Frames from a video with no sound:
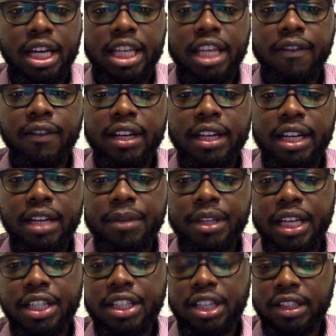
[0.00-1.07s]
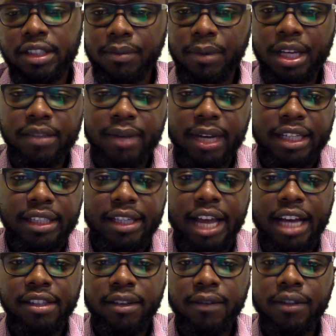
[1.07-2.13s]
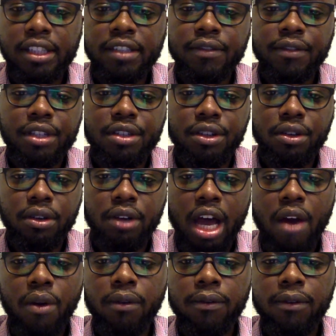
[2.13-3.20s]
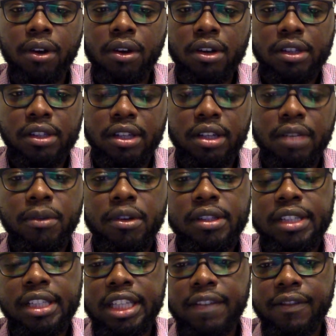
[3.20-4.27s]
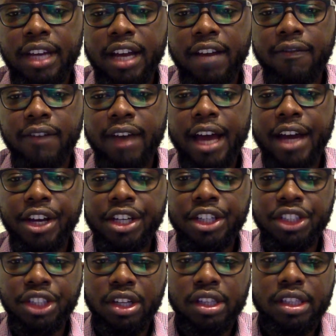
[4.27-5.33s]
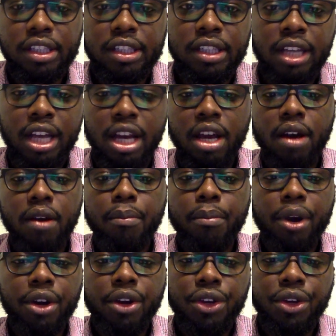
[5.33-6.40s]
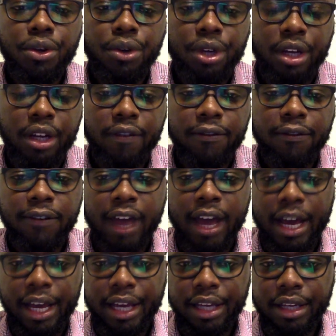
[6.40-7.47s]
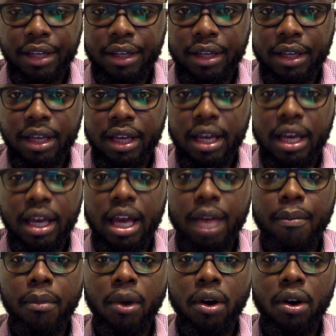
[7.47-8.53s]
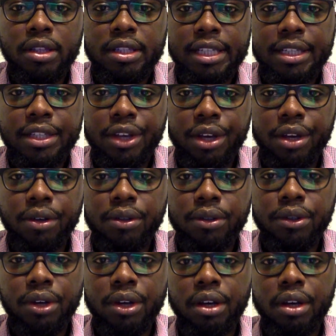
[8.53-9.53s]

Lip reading: Given the limitations placed by the size of this video, I will focus on the most significant variations, but you can find a more detailed